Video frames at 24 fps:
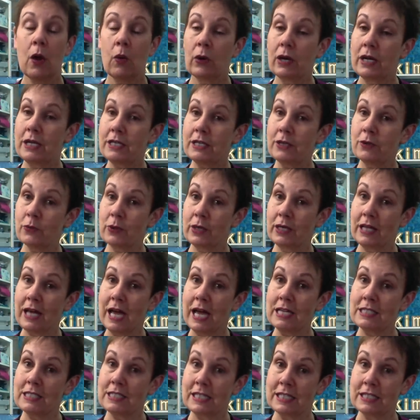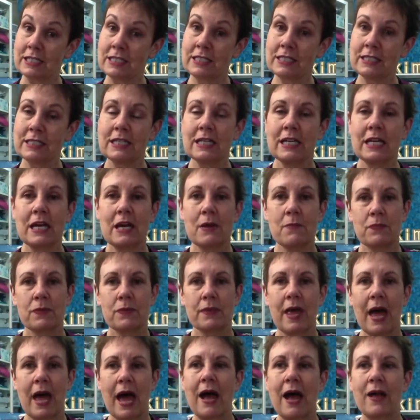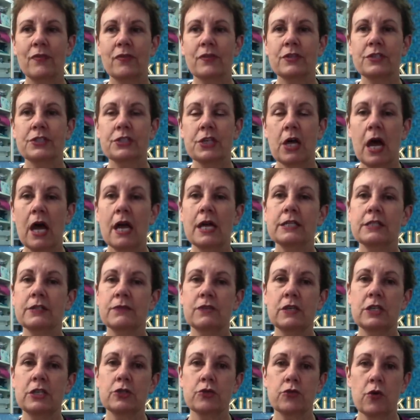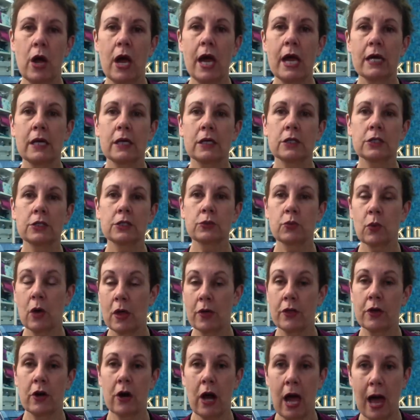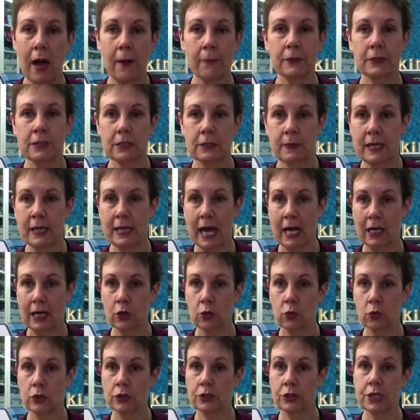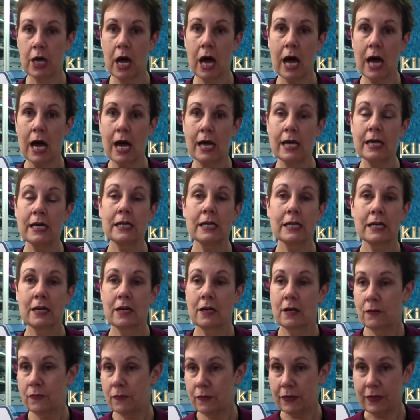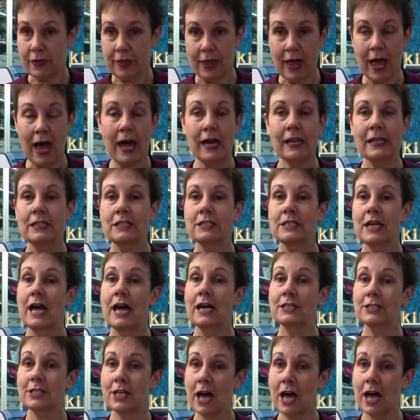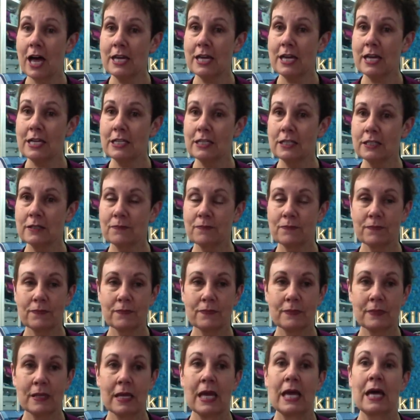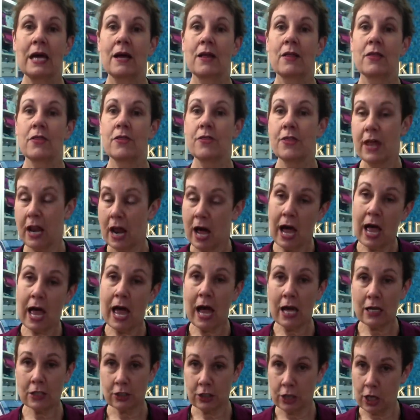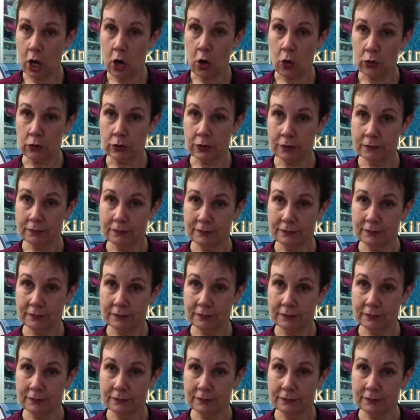And what I didn't realize is that the size of these triangles, while there happens to be an AccuQuilt die, that exact size that I actually owned